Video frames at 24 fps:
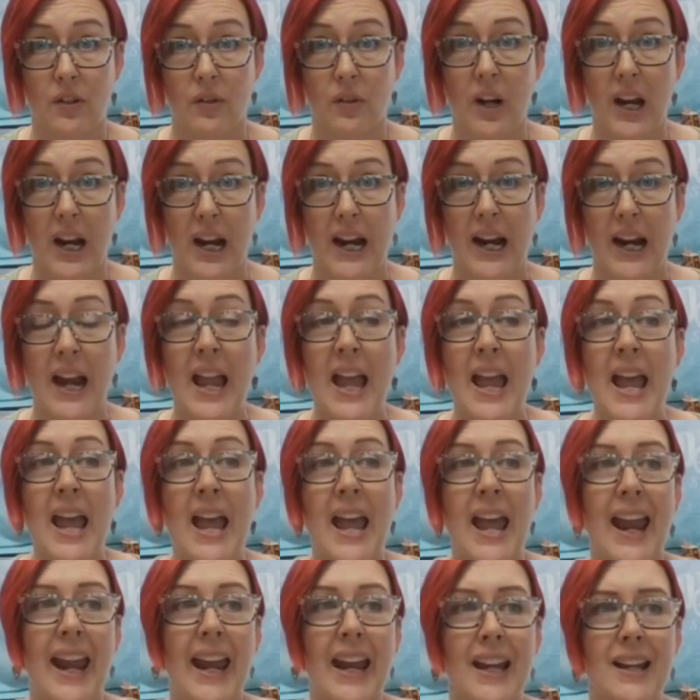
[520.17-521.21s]
Okay.
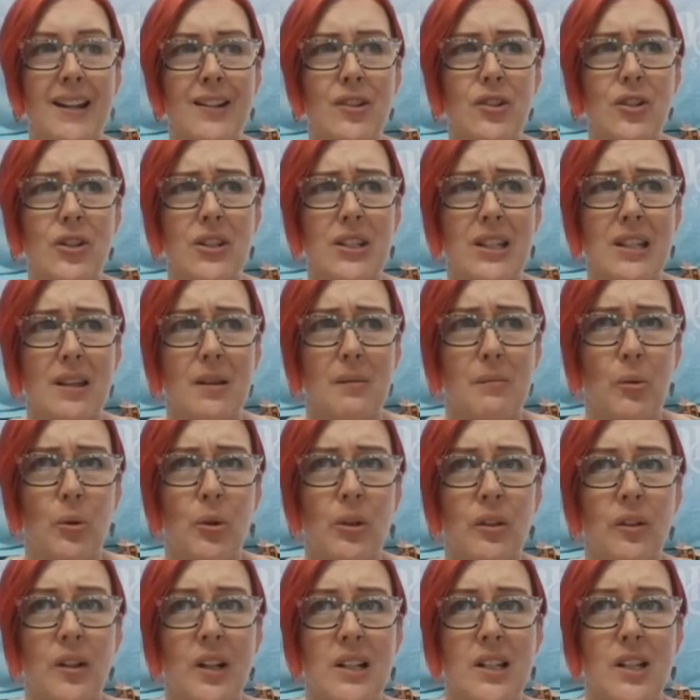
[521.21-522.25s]
And just the more
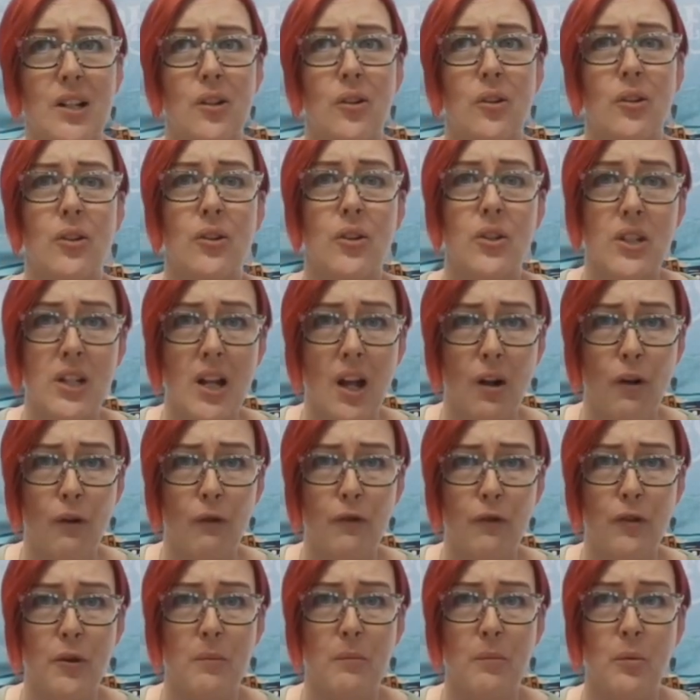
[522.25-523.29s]
you get to know
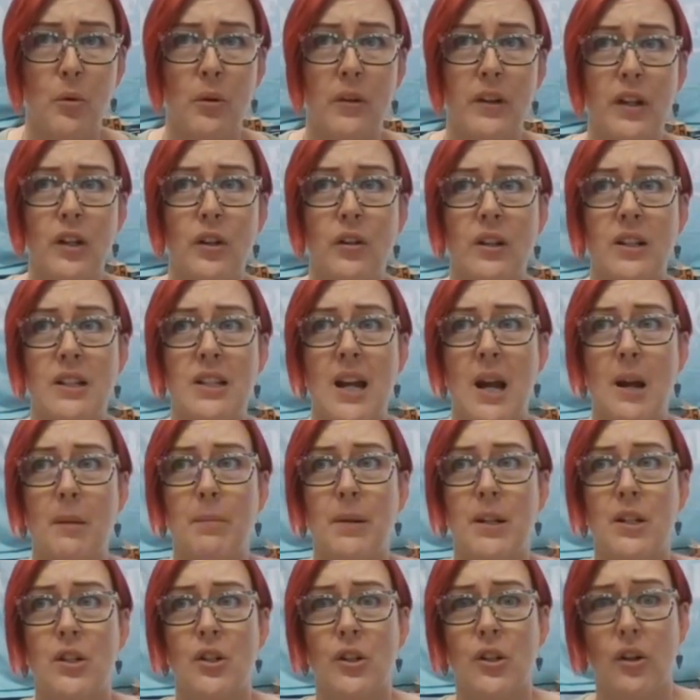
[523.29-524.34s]
yourself, the more that you can tap
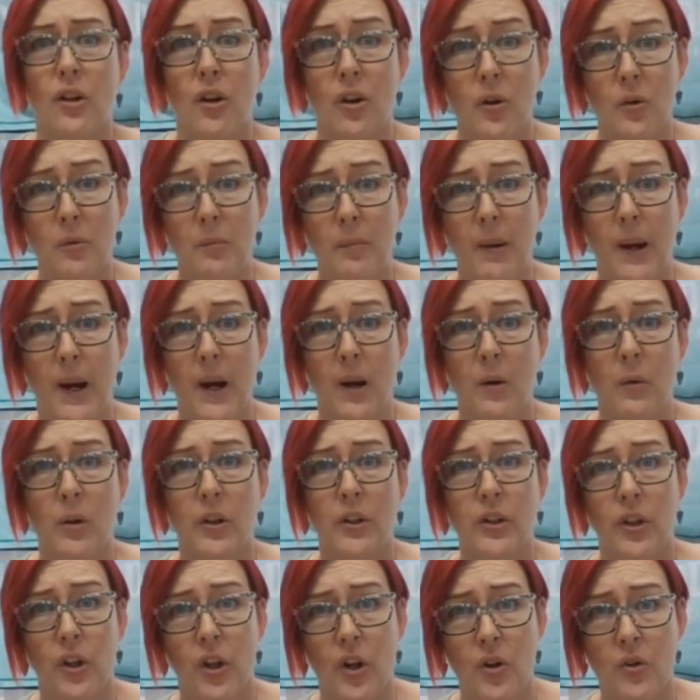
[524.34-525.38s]
into your own power,
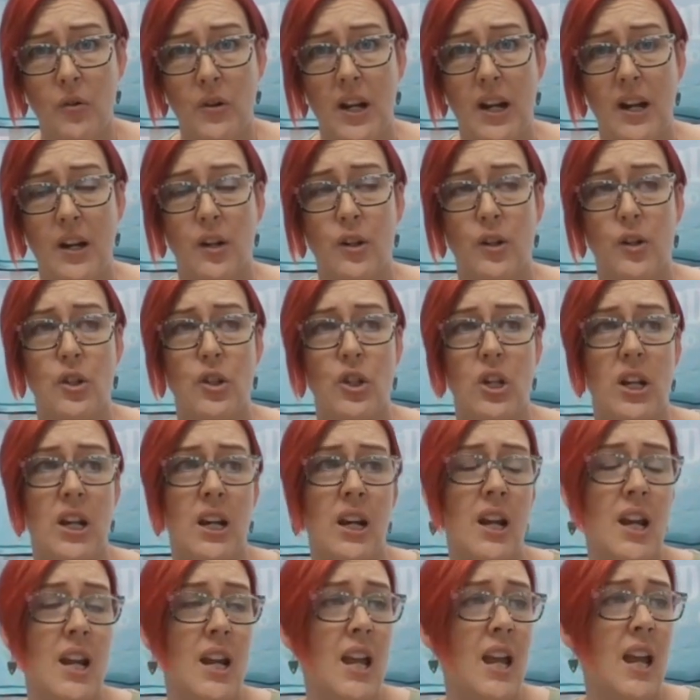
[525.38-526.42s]
your own
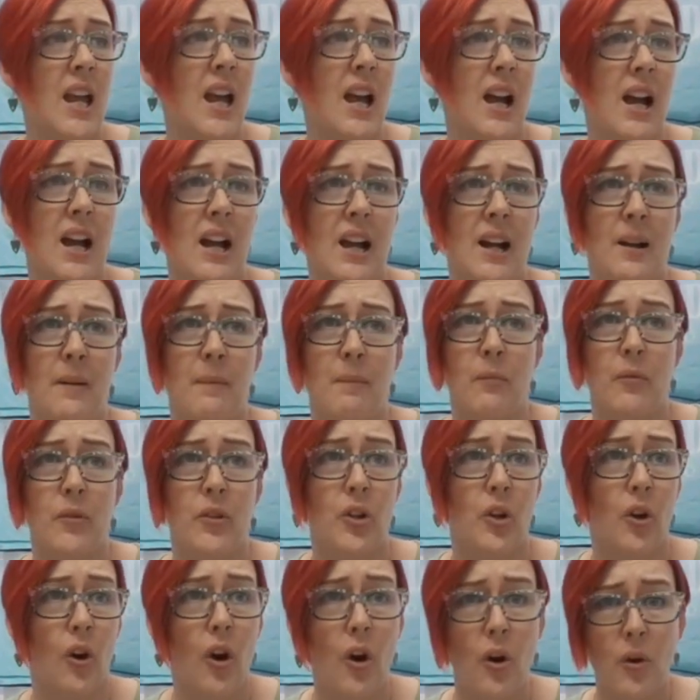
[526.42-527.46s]
energy,
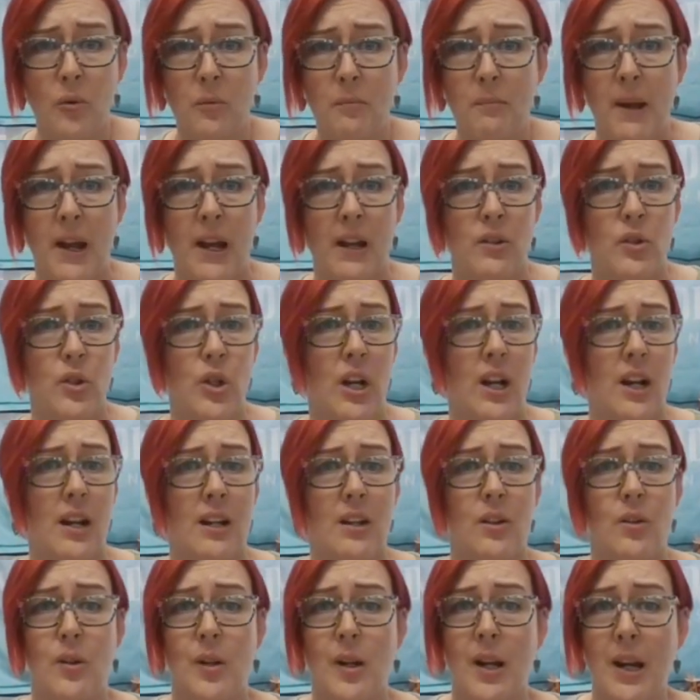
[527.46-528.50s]
your own
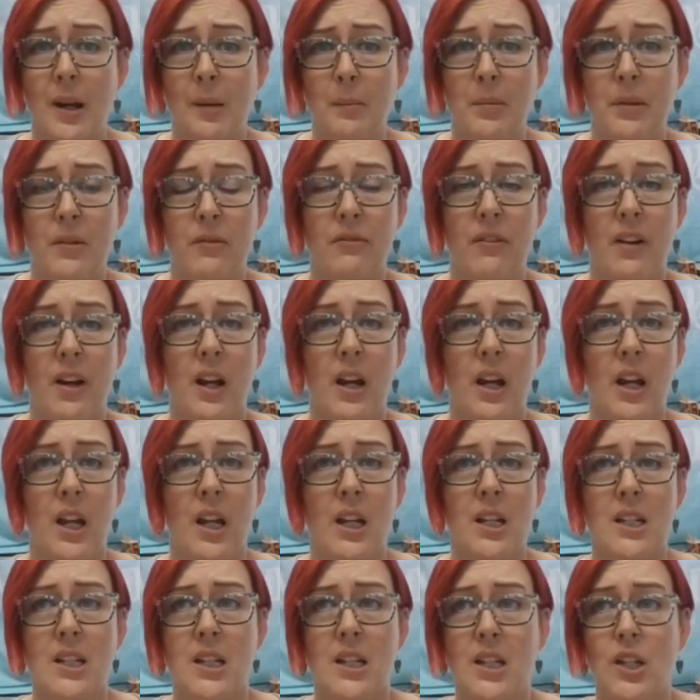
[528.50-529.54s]
magic. You can amplify
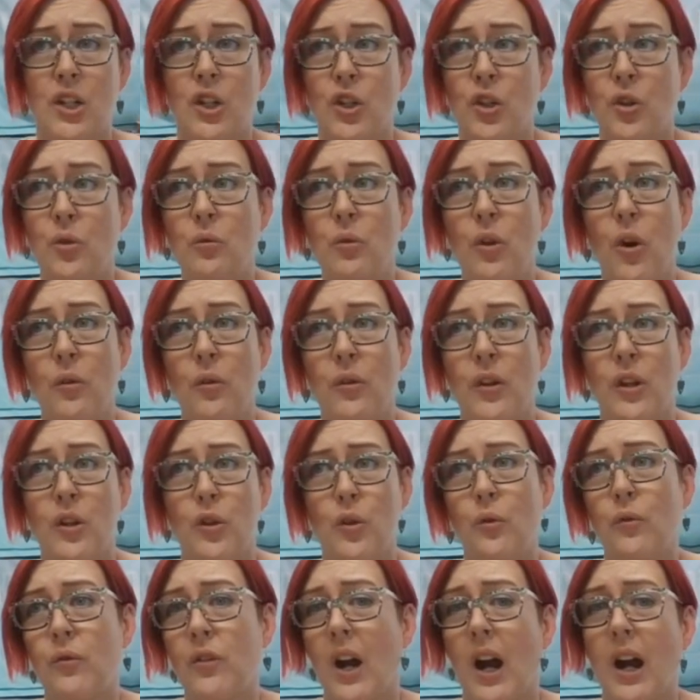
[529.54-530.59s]
it. You know that
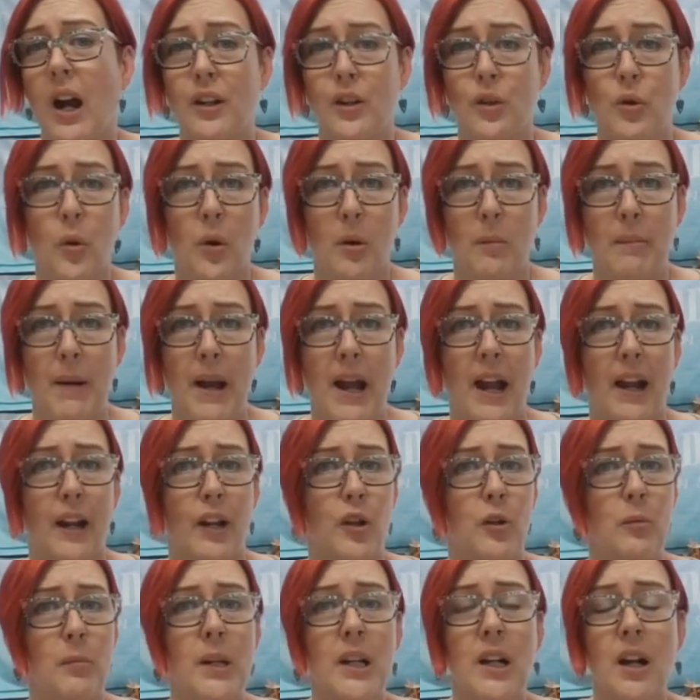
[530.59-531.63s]
you've got your back.
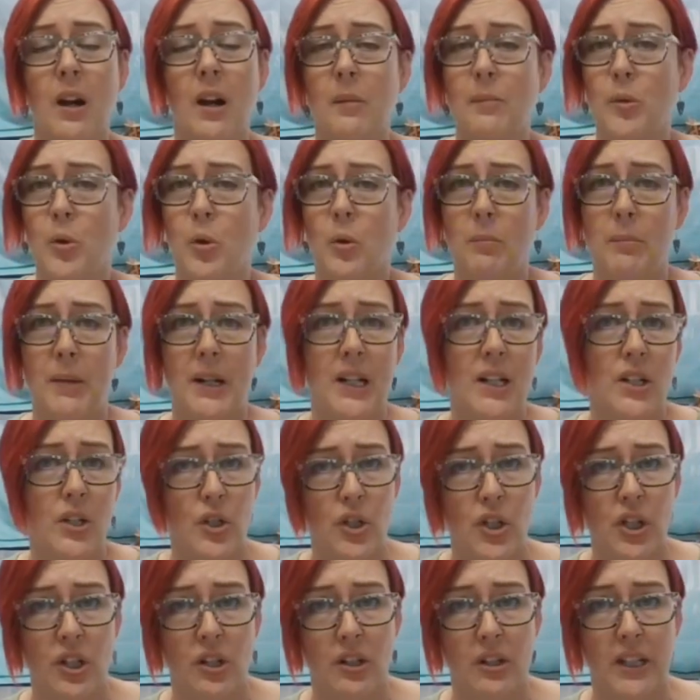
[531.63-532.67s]
You become your biggest
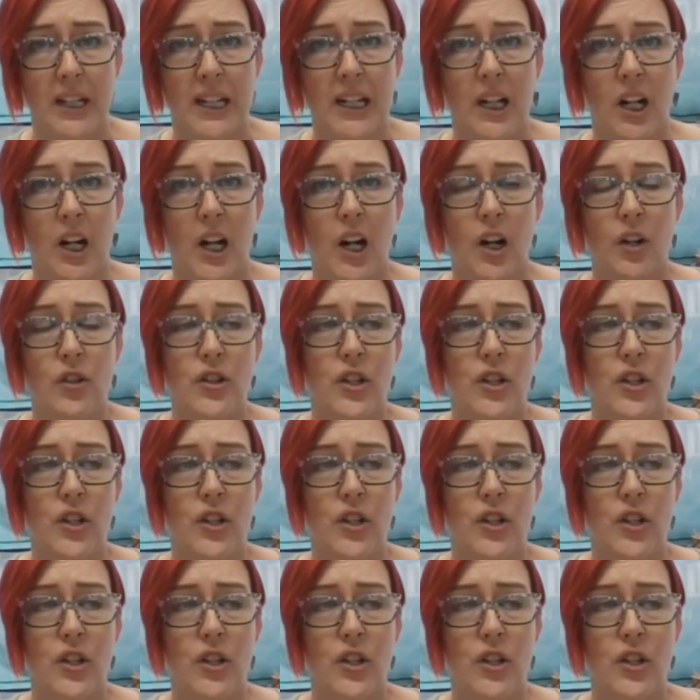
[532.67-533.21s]
cheerleader.